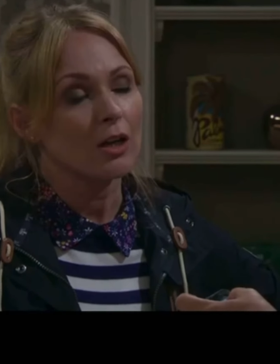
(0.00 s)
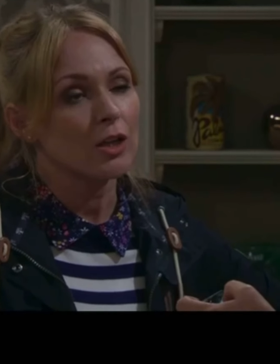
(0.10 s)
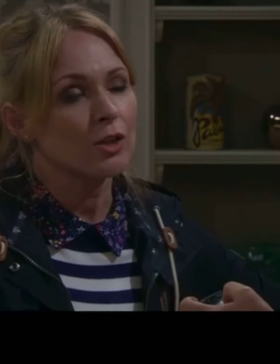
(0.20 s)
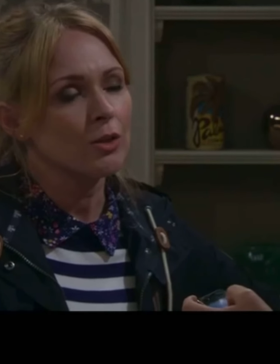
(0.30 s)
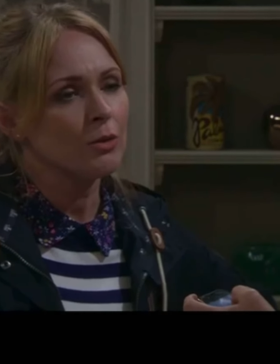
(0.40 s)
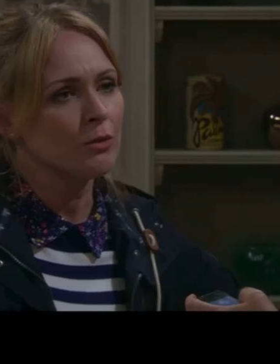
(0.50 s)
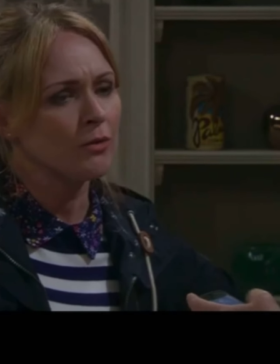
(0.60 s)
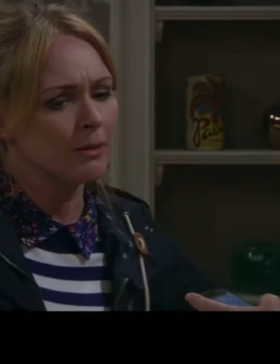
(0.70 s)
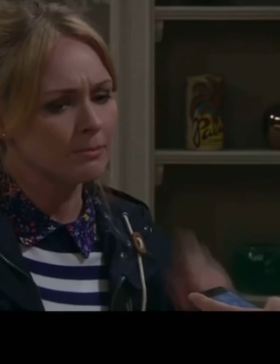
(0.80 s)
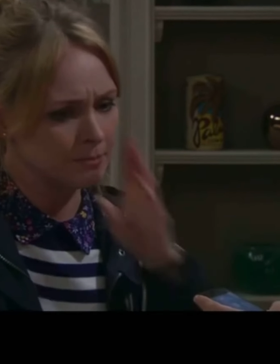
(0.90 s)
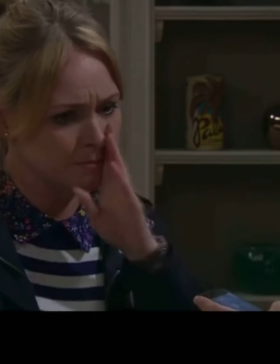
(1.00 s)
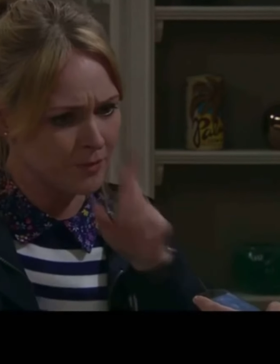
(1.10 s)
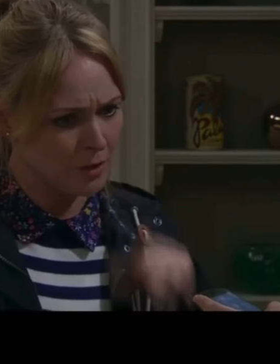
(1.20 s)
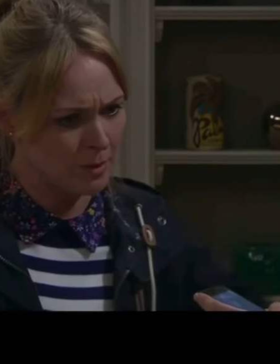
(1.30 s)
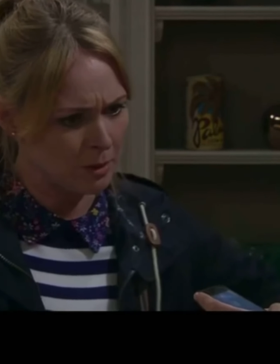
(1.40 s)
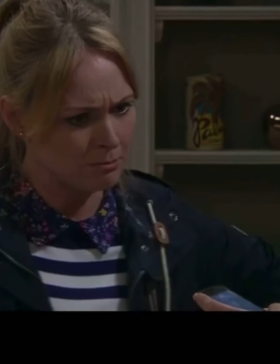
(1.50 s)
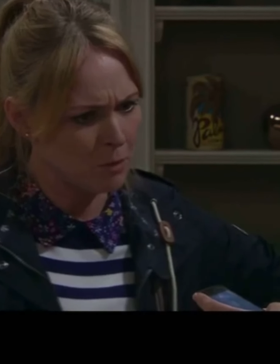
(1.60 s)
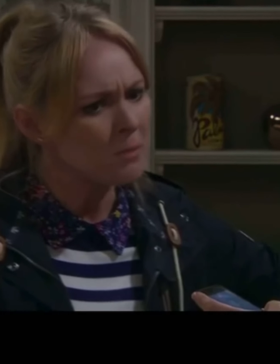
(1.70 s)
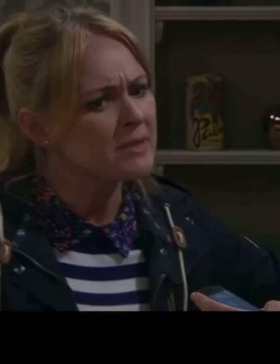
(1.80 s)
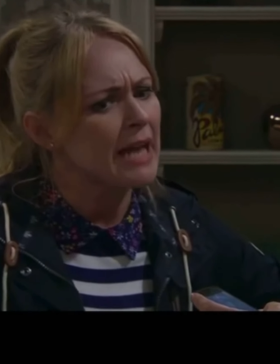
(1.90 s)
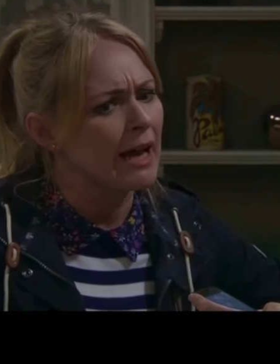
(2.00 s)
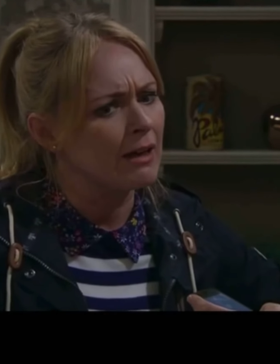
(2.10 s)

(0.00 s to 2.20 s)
You've been on Mumsnet?